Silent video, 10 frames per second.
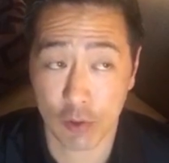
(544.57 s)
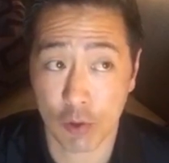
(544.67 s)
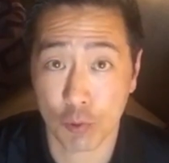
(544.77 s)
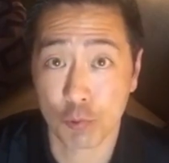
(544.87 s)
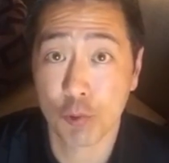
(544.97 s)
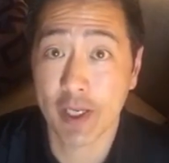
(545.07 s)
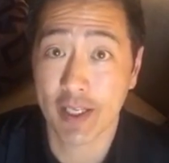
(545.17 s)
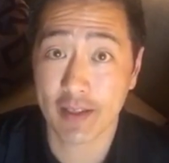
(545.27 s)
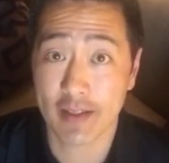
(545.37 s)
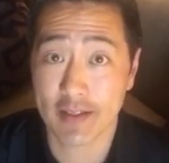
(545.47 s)
or
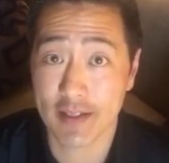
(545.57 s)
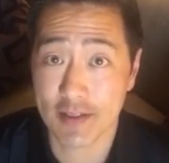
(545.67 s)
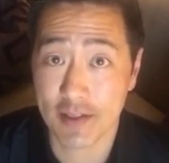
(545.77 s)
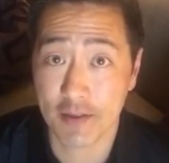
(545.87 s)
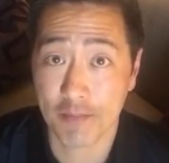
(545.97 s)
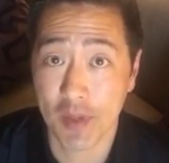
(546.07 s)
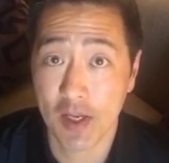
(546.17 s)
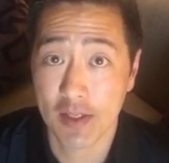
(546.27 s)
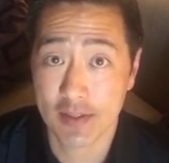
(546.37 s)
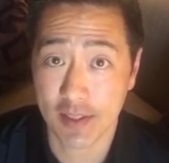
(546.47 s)
rigging the system
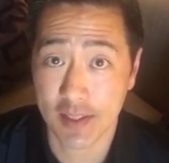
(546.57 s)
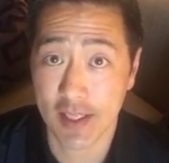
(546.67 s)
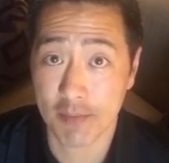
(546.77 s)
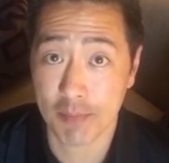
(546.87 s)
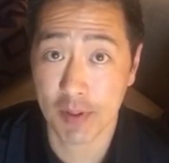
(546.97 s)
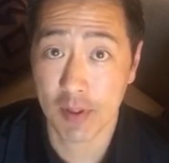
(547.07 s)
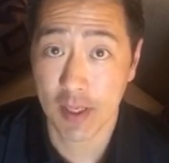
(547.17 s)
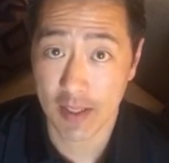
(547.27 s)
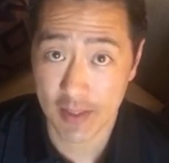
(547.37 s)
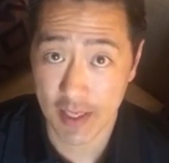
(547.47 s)
to keep
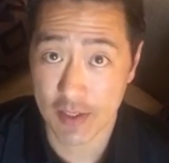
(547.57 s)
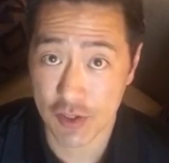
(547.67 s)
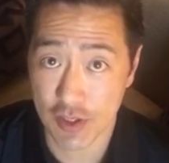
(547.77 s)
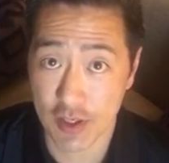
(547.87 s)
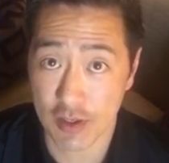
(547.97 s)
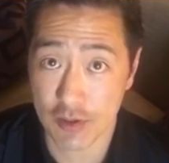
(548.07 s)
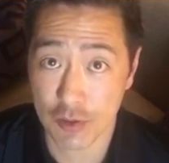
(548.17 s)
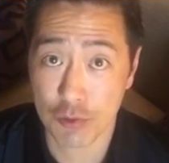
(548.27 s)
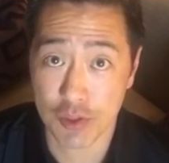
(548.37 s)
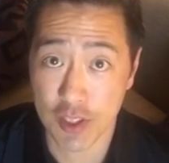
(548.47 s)
the engineers
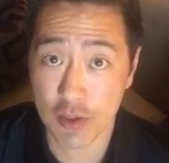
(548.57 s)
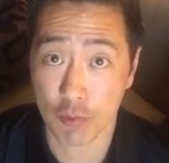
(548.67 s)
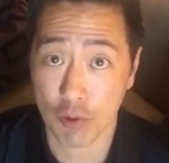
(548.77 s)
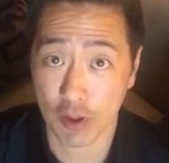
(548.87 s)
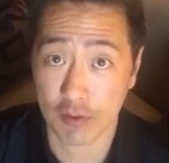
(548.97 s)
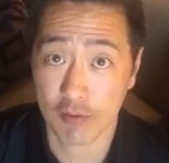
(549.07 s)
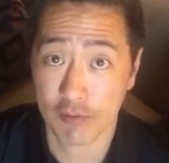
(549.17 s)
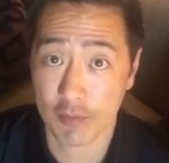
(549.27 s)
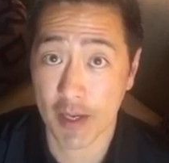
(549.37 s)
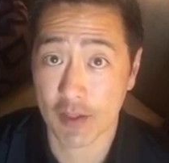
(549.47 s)
who did the work
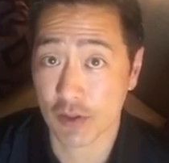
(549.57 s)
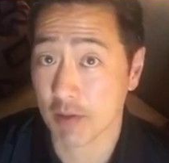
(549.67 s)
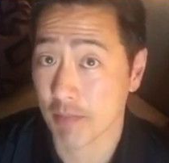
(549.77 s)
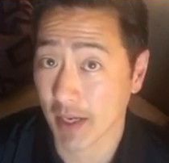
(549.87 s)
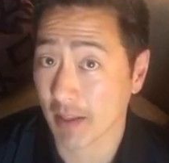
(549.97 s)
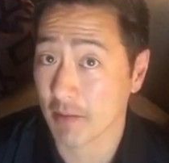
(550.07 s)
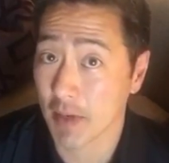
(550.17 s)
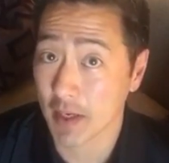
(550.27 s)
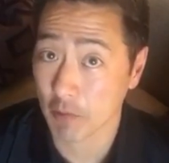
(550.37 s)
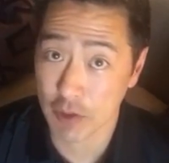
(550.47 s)
from actually making the
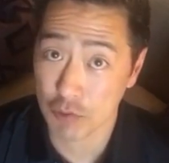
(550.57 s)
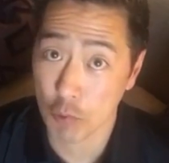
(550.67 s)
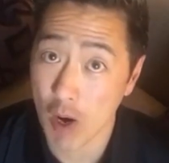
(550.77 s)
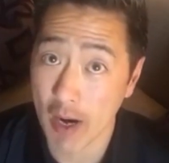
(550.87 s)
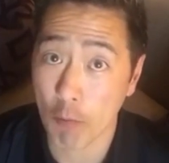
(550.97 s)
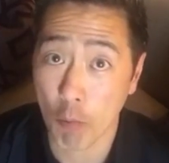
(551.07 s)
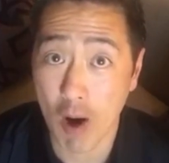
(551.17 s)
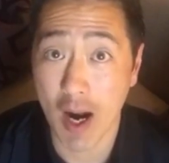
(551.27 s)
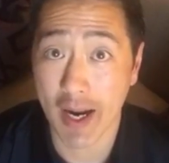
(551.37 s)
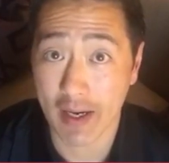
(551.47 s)
money, which is why
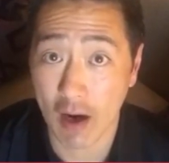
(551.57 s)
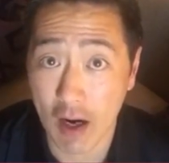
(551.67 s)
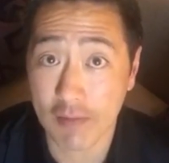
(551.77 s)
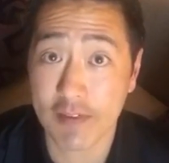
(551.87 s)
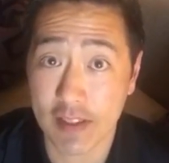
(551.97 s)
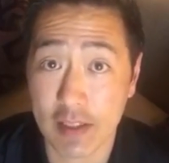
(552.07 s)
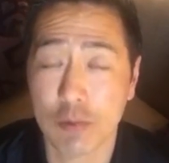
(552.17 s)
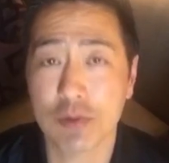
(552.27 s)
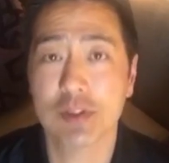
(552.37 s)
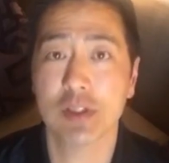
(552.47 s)
Y often
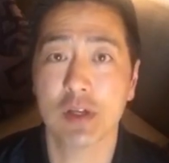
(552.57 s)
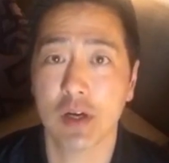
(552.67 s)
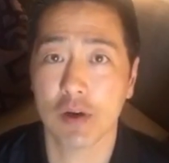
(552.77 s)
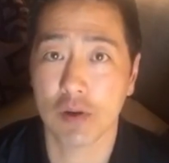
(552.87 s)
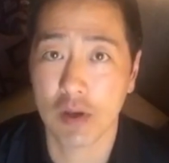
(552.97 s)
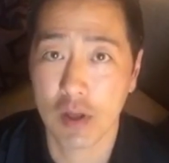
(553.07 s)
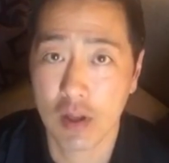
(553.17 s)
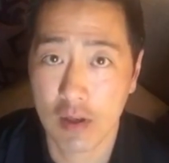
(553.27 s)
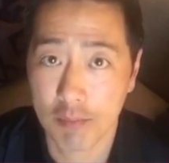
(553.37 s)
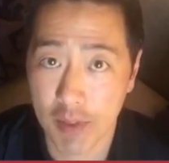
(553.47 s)
equals zero.
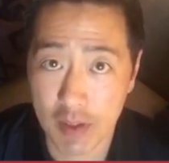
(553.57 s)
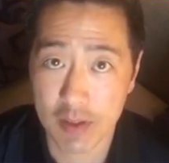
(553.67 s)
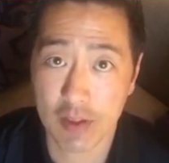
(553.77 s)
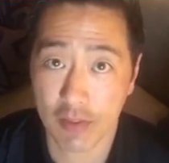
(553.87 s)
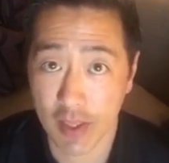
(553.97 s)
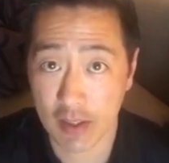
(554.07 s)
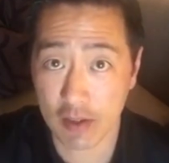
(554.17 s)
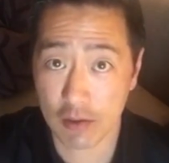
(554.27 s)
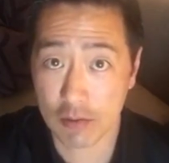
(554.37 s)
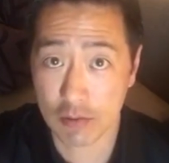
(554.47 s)
Peter Thiel, thank
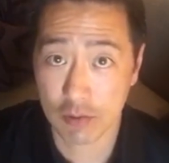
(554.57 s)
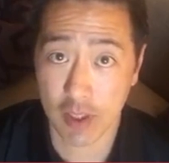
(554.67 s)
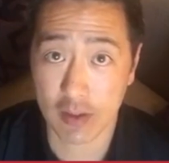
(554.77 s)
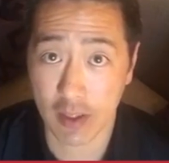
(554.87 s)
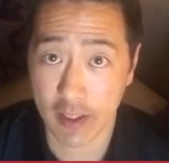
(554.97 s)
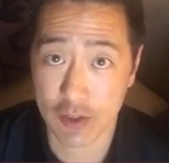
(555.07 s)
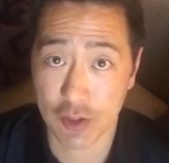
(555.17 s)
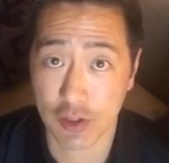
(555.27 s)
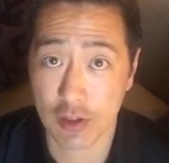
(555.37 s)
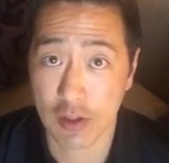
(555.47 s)
you. Great
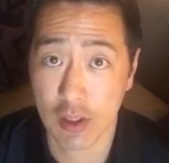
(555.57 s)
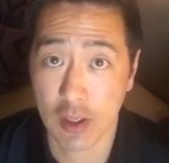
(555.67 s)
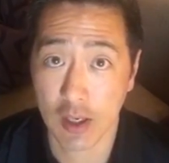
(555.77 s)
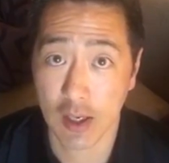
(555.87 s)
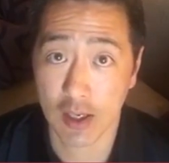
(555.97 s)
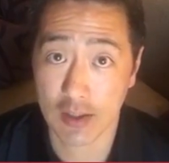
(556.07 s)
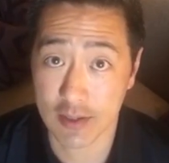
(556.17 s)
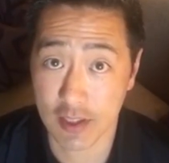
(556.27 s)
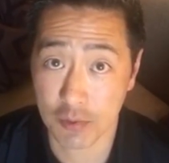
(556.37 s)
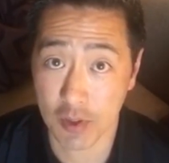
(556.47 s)
lecture, uh,
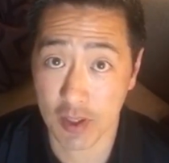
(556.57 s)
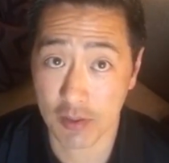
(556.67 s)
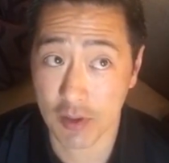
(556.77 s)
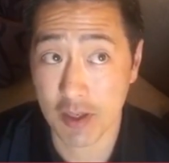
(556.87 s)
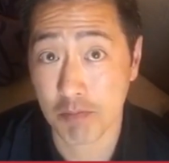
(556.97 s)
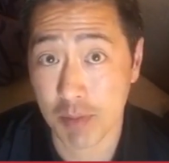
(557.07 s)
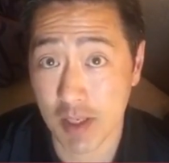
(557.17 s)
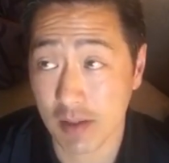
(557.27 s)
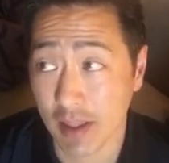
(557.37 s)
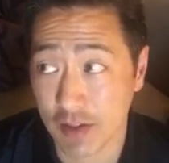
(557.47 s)

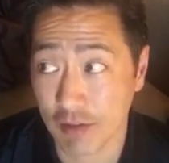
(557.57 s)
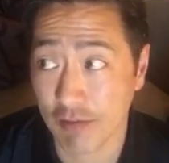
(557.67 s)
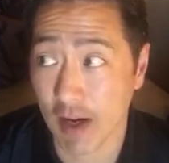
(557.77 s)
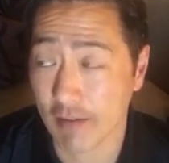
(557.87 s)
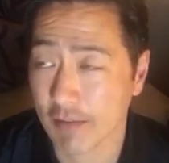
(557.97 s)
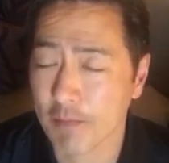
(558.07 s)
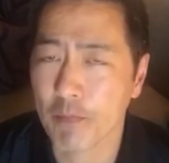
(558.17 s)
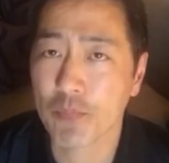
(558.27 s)
CS183B, lecture five.